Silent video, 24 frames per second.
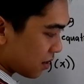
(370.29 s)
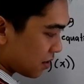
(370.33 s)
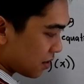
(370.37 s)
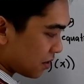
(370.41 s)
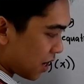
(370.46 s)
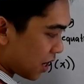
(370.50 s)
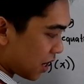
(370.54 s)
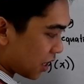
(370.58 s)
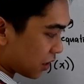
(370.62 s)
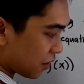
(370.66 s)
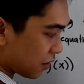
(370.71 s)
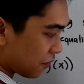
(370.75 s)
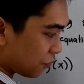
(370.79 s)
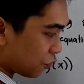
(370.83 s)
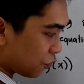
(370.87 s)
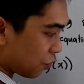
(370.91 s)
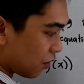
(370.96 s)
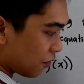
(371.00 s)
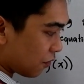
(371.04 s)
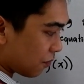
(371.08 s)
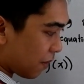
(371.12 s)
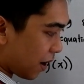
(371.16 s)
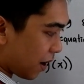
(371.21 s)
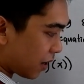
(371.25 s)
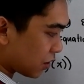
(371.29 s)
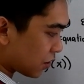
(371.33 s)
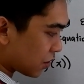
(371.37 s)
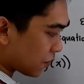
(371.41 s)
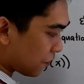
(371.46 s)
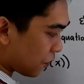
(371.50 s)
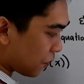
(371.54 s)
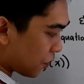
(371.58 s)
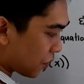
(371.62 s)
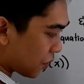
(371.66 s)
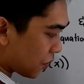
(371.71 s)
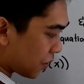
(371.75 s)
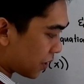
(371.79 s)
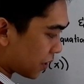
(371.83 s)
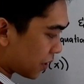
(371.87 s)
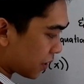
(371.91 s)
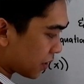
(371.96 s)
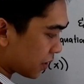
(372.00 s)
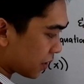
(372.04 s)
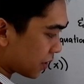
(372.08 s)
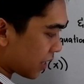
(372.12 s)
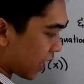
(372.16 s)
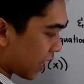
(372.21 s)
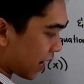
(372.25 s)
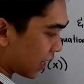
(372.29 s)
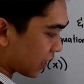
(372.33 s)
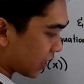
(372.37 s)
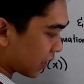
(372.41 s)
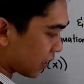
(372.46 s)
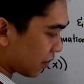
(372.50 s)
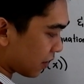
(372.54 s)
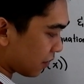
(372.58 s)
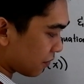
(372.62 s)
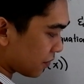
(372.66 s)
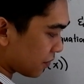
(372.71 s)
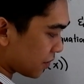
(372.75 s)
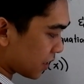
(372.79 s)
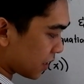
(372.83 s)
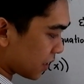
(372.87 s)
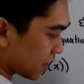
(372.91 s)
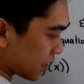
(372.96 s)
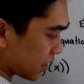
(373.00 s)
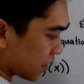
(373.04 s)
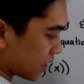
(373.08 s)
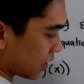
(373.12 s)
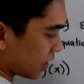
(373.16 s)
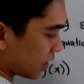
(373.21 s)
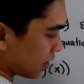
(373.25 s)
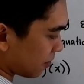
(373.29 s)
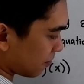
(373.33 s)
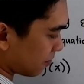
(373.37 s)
negative 12 minus 4, negative 16.